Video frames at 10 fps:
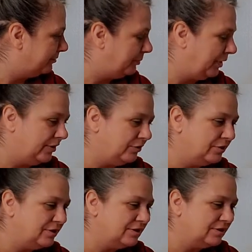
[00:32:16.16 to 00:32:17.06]
pie
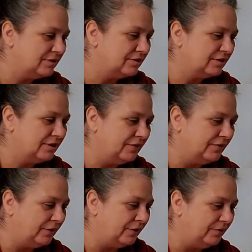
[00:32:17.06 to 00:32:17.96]
crust in
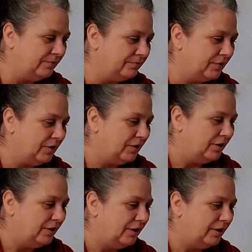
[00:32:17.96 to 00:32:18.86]
there,
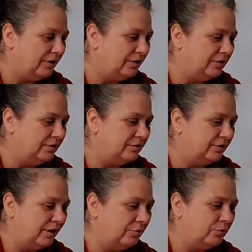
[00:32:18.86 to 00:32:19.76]
and
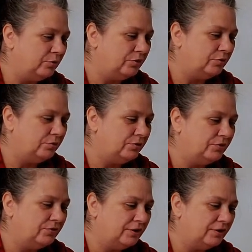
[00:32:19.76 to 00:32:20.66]
I'm going to put the
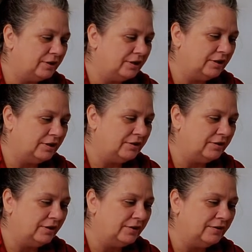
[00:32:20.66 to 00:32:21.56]
filling in
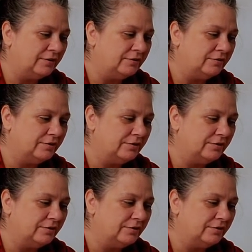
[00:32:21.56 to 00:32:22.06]
and